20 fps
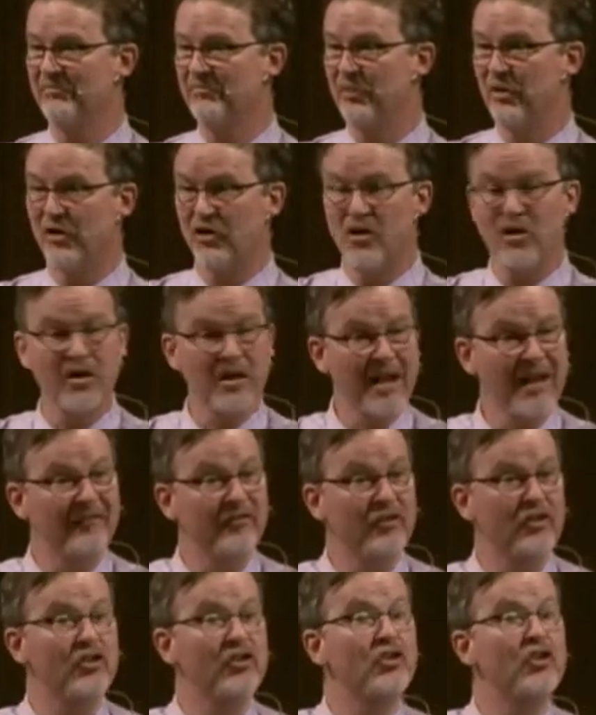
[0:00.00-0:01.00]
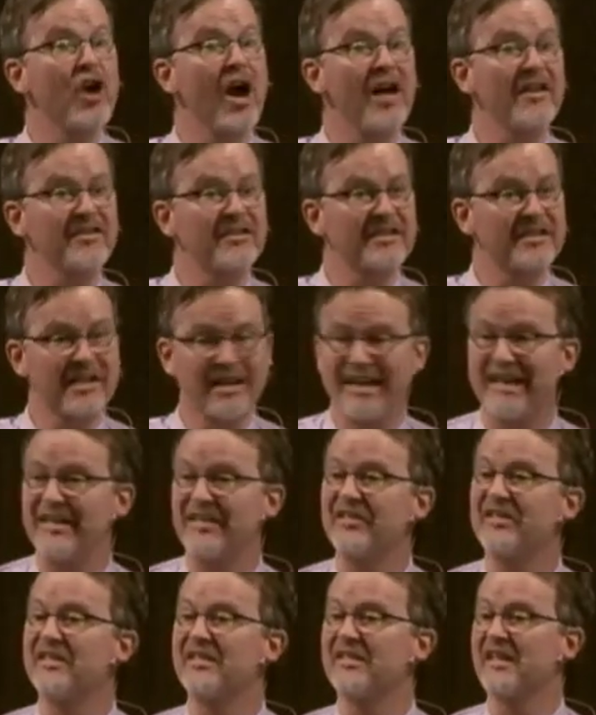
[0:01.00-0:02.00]
but could have justly
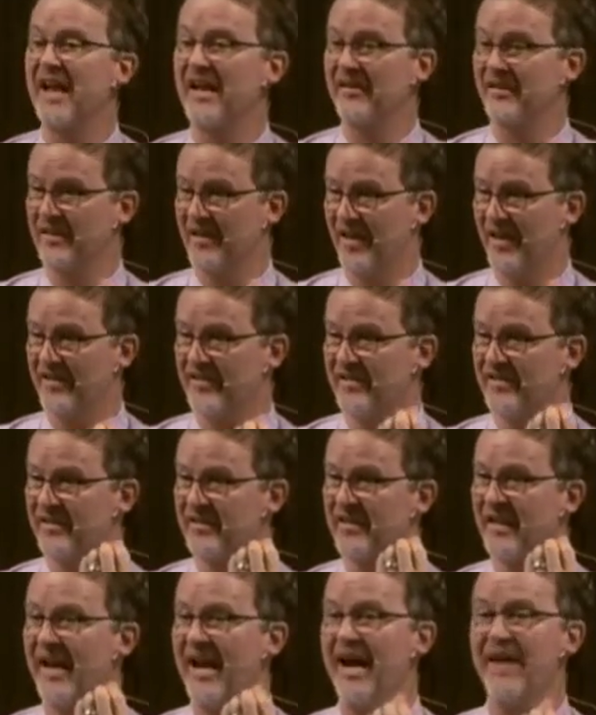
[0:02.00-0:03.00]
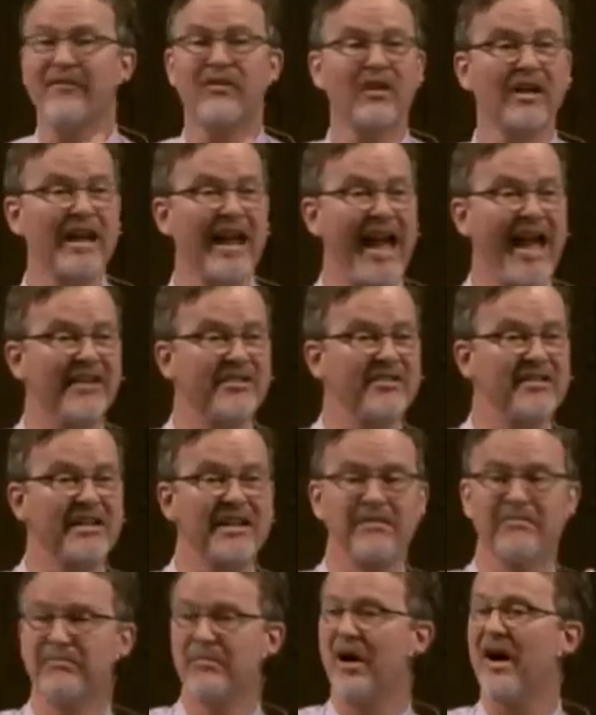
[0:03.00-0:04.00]
sent us to
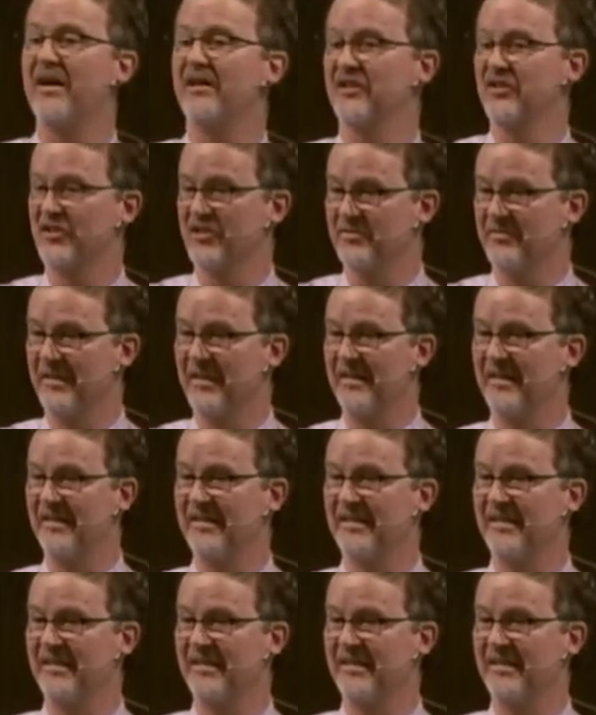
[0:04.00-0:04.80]
everlasting punishment.